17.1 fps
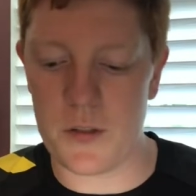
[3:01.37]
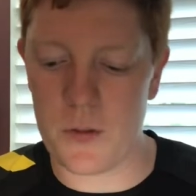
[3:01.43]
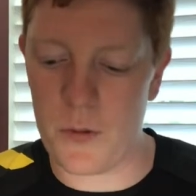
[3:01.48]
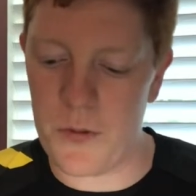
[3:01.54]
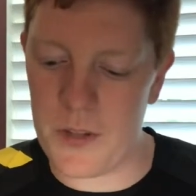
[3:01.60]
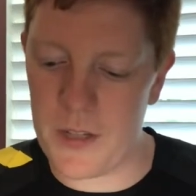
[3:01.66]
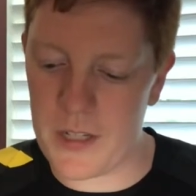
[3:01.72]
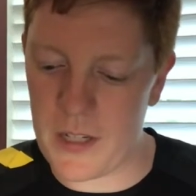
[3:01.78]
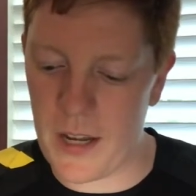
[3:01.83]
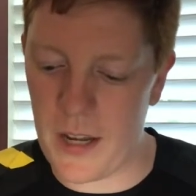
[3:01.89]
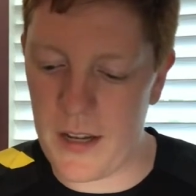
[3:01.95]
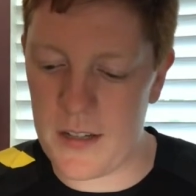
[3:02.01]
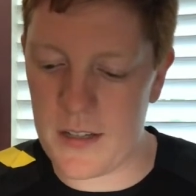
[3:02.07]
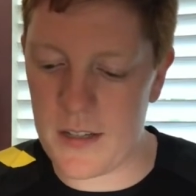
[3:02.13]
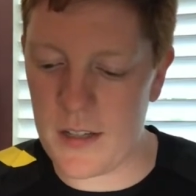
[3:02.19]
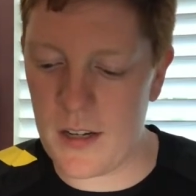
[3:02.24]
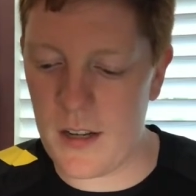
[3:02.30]
So in this
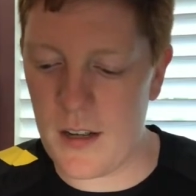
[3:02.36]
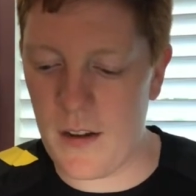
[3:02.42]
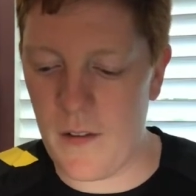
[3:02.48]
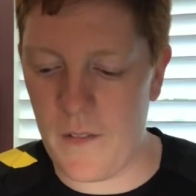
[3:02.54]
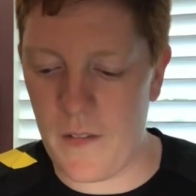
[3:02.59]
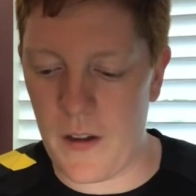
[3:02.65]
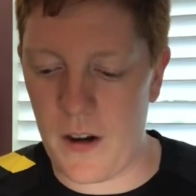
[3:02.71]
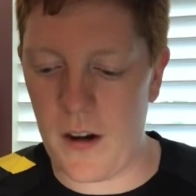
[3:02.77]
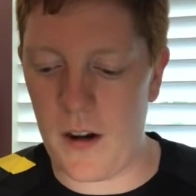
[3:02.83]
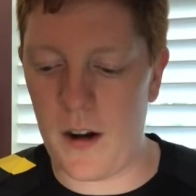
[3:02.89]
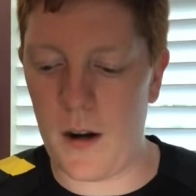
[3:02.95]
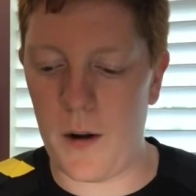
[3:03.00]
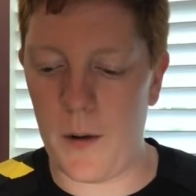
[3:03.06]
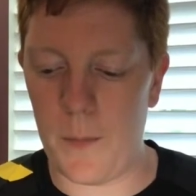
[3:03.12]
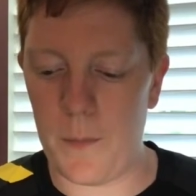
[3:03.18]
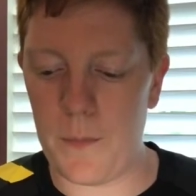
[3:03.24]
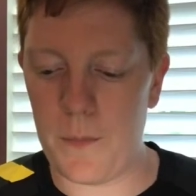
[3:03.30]
case,
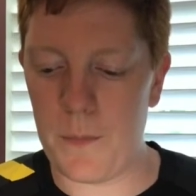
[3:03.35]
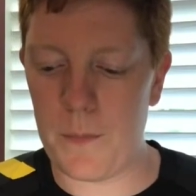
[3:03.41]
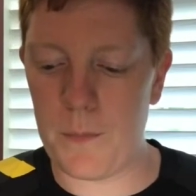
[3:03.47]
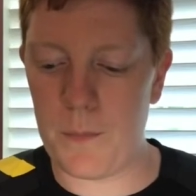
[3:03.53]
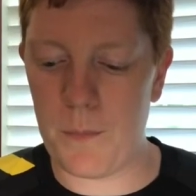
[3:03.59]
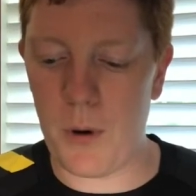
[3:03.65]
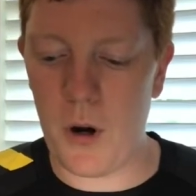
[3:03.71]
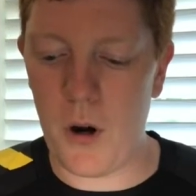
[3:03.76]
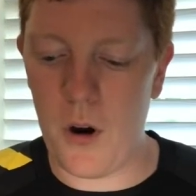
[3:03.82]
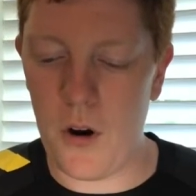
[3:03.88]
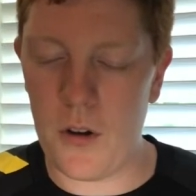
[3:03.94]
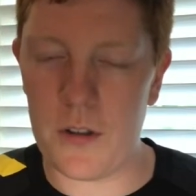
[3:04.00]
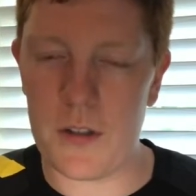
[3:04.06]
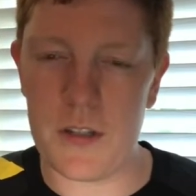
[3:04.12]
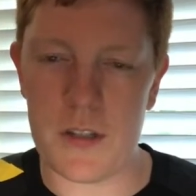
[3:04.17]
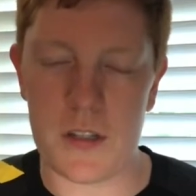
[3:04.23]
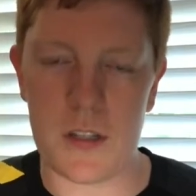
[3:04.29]
Paul
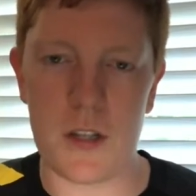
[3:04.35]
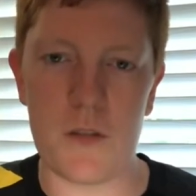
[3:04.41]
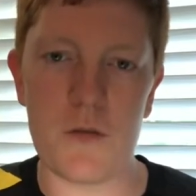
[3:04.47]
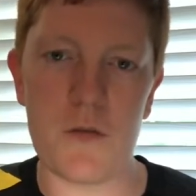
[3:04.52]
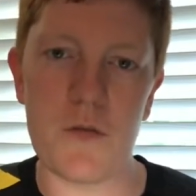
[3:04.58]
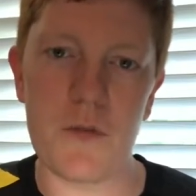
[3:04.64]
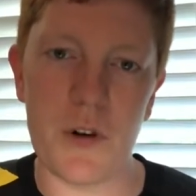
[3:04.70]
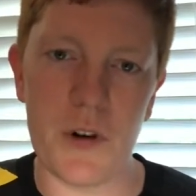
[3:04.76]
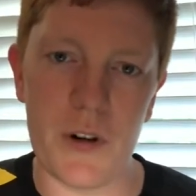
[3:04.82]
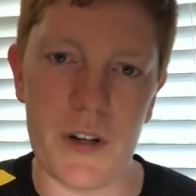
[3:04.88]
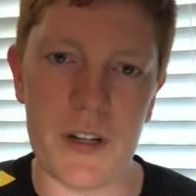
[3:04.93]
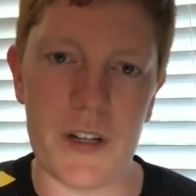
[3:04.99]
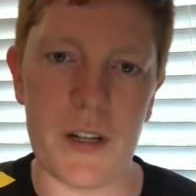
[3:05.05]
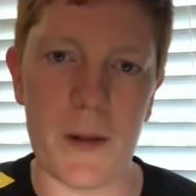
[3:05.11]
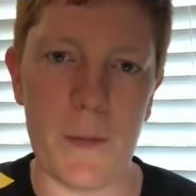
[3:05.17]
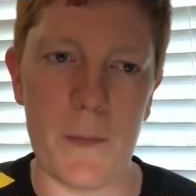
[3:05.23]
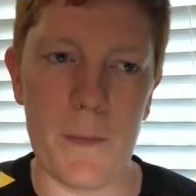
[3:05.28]
is
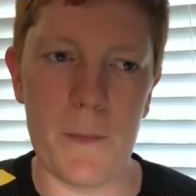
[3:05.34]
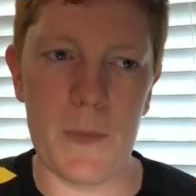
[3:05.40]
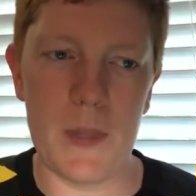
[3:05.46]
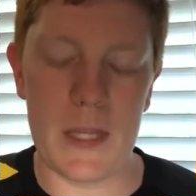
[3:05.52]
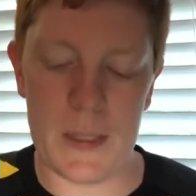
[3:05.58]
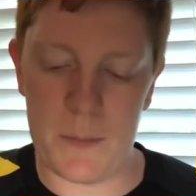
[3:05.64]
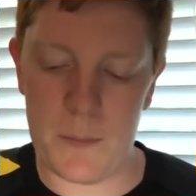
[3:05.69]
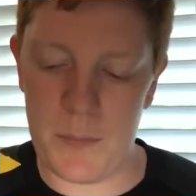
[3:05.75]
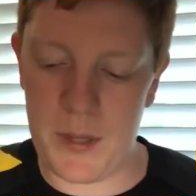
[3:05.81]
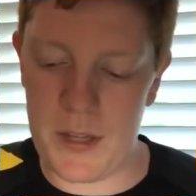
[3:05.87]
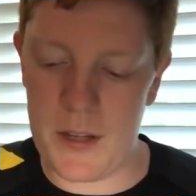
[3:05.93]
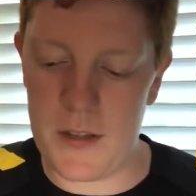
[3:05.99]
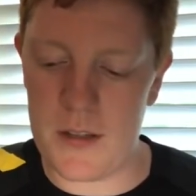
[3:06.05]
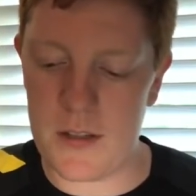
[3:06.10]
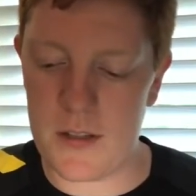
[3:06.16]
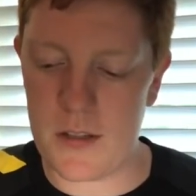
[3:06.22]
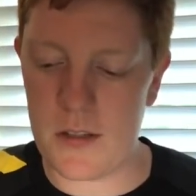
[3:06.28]
conferring
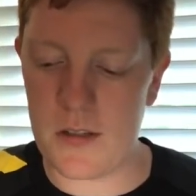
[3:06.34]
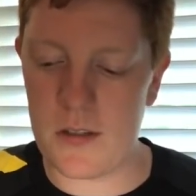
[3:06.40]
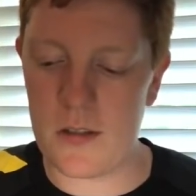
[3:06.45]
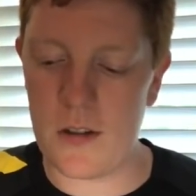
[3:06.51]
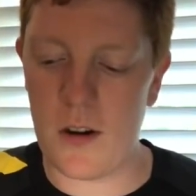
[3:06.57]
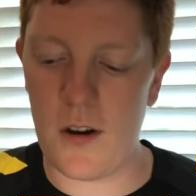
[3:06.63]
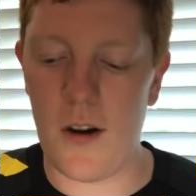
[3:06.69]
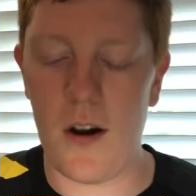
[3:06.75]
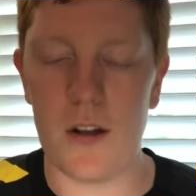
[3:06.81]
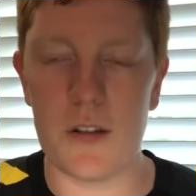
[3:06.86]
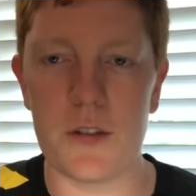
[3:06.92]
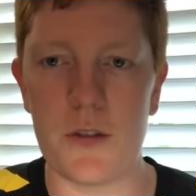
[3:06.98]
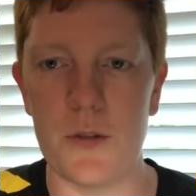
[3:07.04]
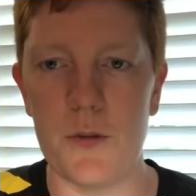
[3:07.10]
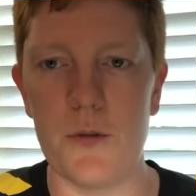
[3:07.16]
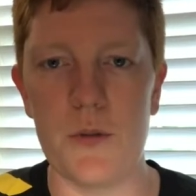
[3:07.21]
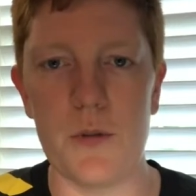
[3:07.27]
peace
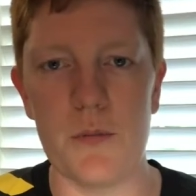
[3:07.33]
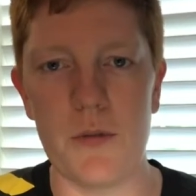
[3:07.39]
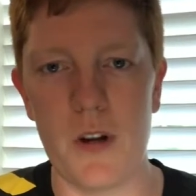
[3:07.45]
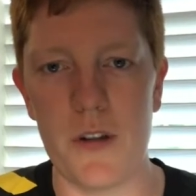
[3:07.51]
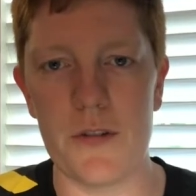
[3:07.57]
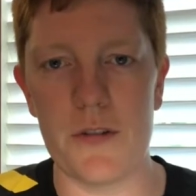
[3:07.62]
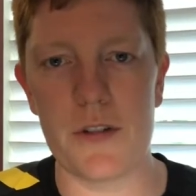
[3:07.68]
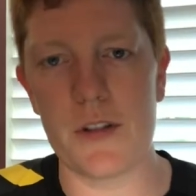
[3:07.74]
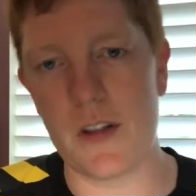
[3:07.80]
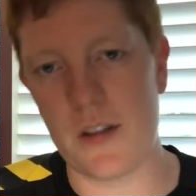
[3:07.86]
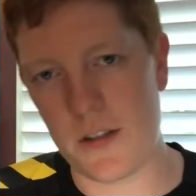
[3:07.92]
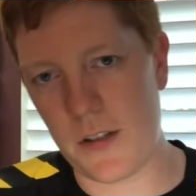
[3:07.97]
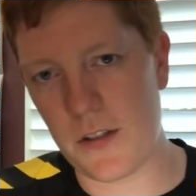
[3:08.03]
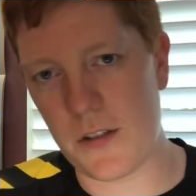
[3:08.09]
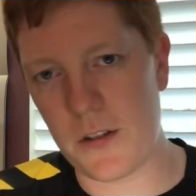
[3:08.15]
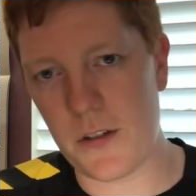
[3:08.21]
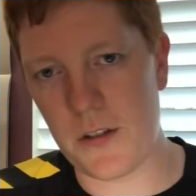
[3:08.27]
onto the brothers and
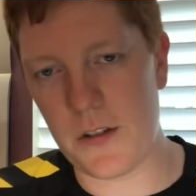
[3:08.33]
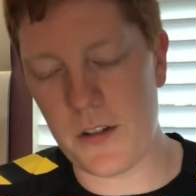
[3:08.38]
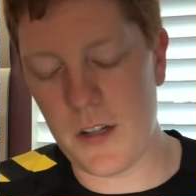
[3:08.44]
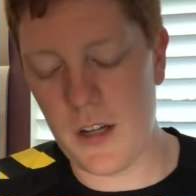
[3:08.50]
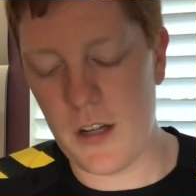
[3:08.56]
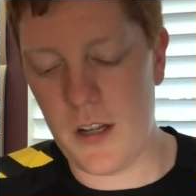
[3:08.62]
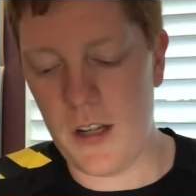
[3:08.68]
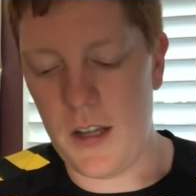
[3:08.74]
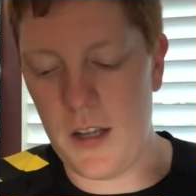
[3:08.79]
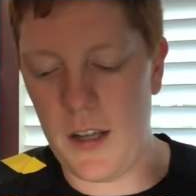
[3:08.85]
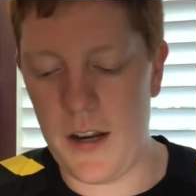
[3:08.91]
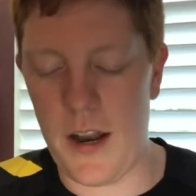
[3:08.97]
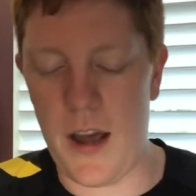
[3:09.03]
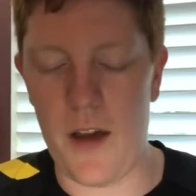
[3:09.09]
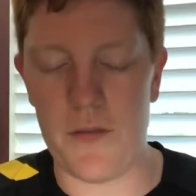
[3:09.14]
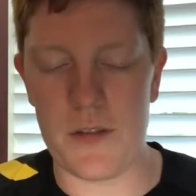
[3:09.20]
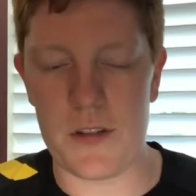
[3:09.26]
sisters in
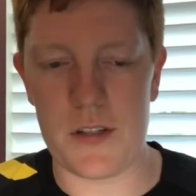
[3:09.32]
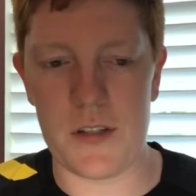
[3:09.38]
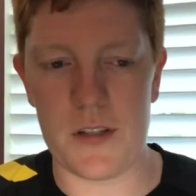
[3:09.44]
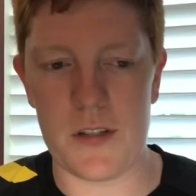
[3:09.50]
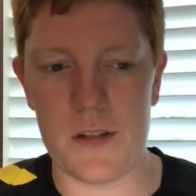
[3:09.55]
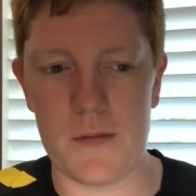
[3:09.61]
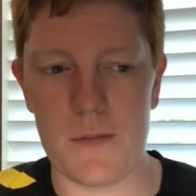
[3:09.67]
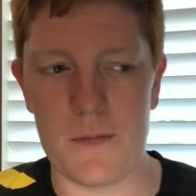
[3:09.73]
Ephesus.